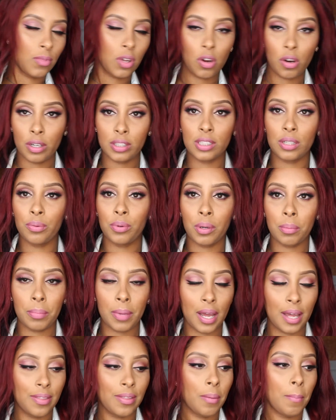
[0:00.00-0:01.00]
or else I wouldn't
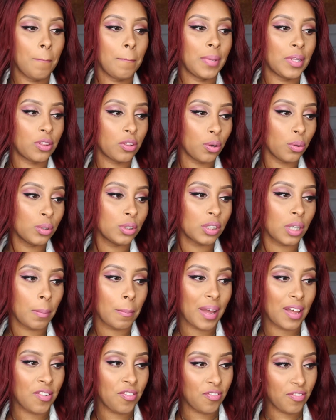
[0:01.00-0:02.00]
buy them, but those are
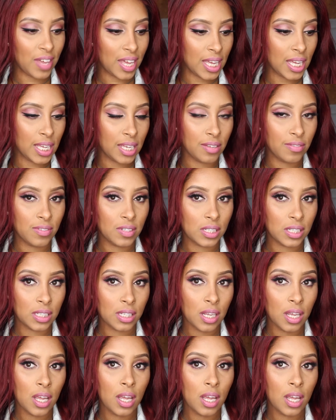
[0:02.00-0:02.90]
my faves.